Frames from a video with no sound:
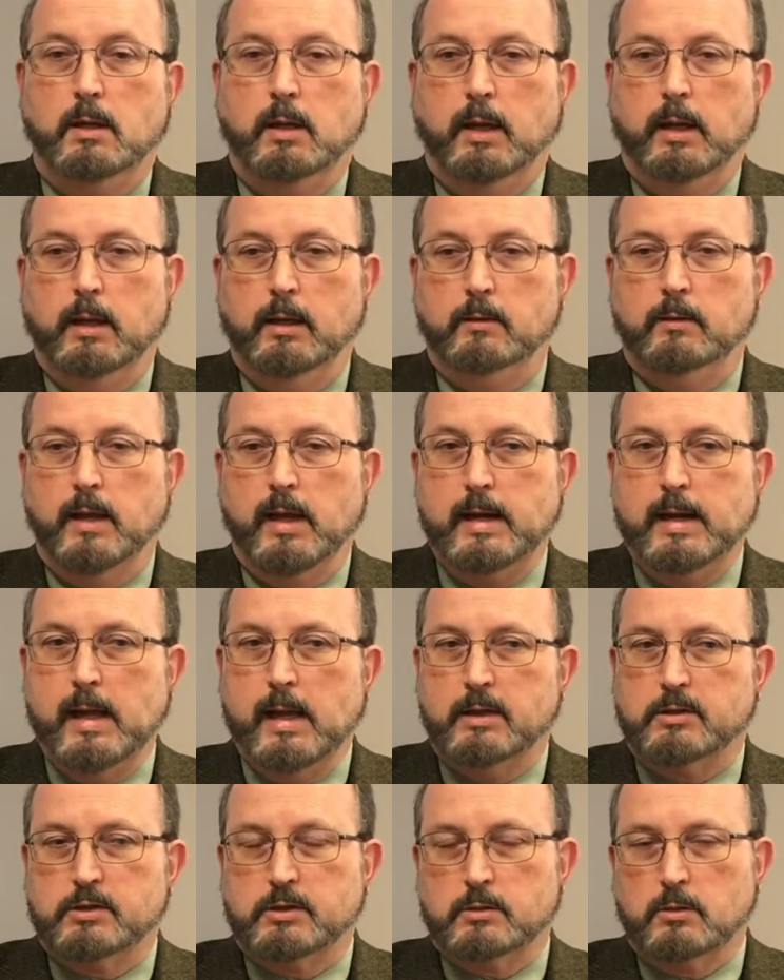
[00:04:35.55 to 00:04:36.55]
And they
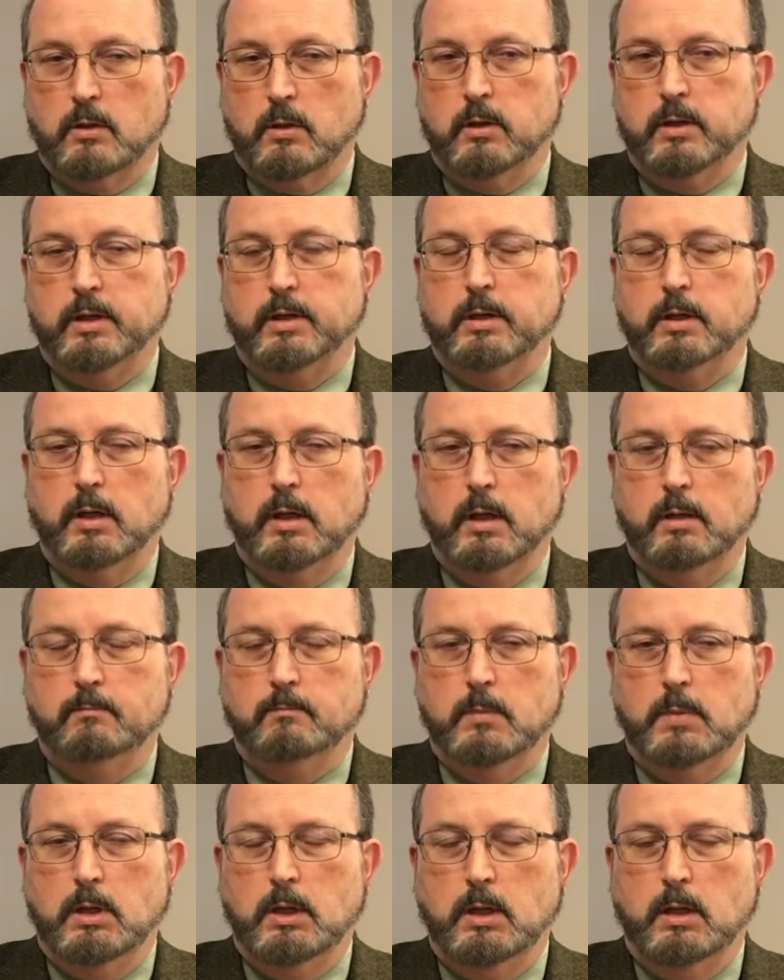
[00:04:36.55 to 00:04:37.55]
got started
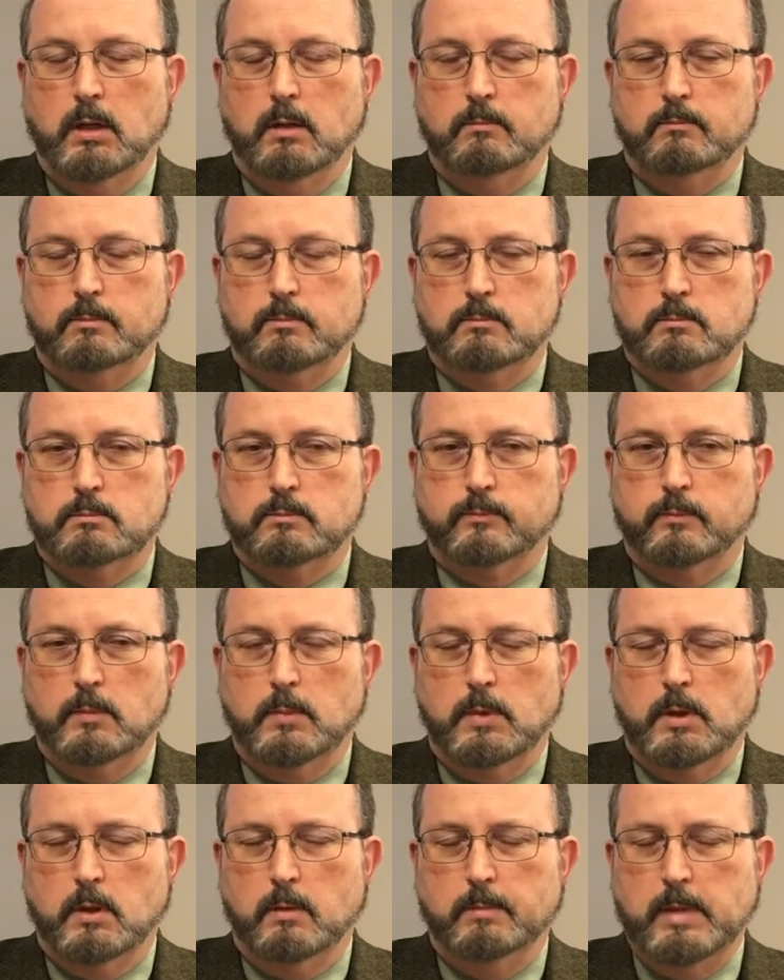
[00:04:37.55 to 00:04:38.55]

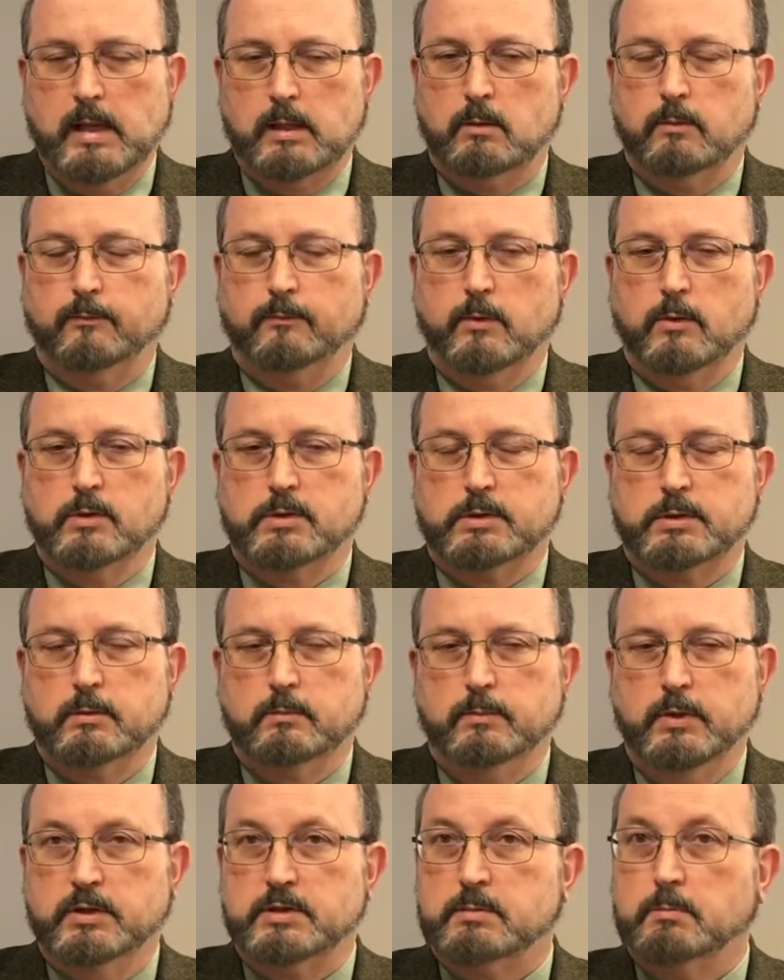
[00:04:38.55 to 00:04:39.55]
about the 1st
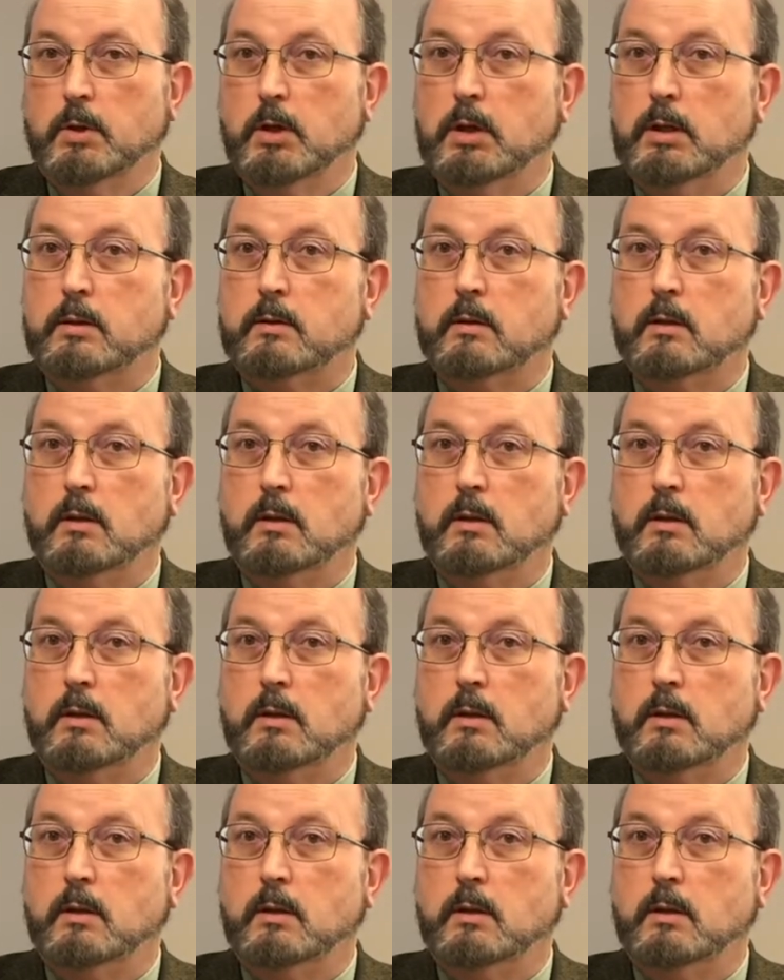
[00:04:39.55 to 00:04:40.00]
of this month.